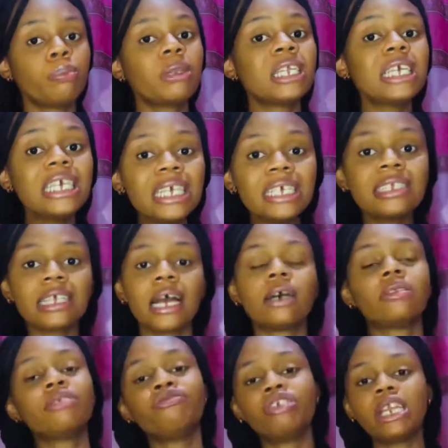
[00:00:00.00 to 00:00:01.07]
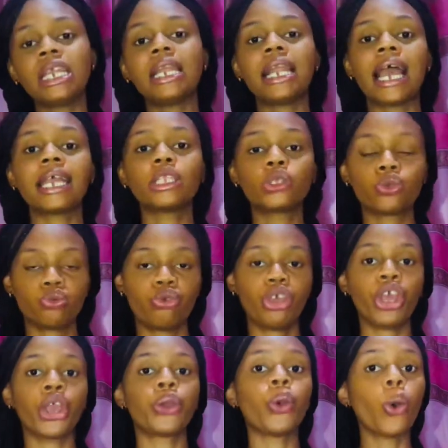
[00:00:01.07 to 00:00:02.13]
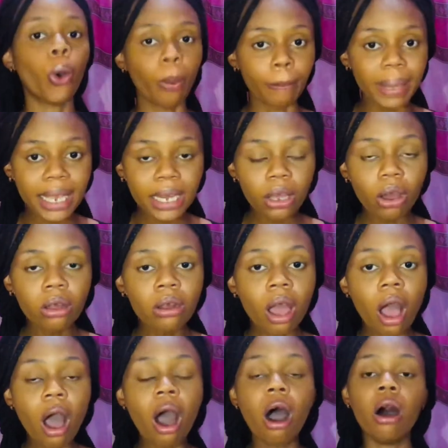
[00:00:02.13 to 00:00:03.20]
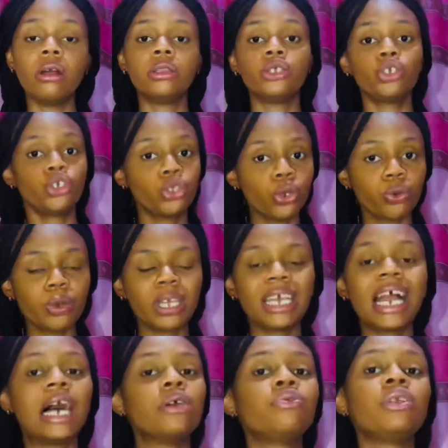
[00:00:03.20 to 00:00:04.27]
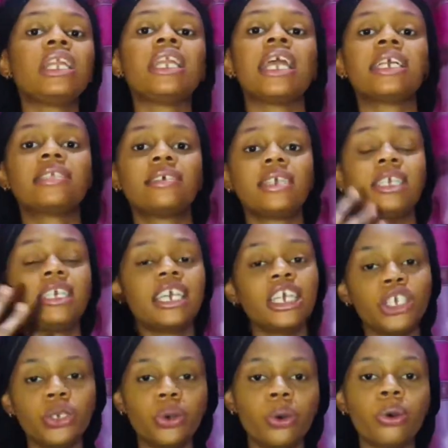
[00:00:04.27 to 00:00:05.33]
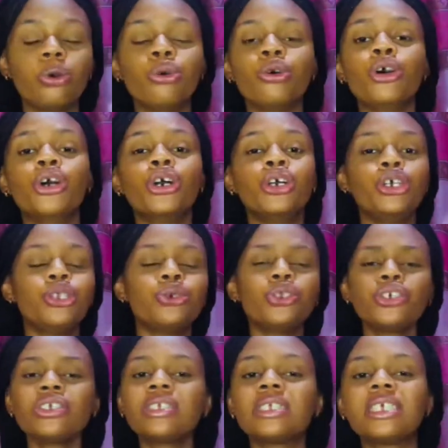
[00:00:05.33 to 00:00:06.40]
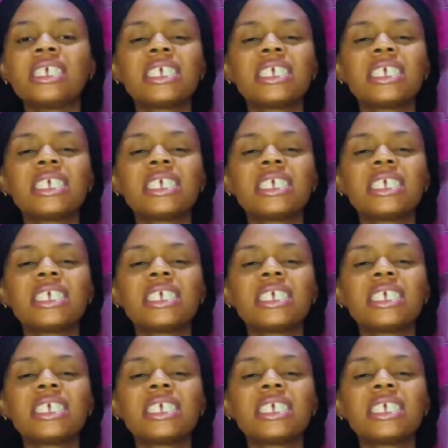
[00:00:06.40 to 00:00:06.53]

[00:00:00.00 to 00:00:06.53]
Please, I'd really like to hear your opinion on the story. I'd really like to hear your, you know, just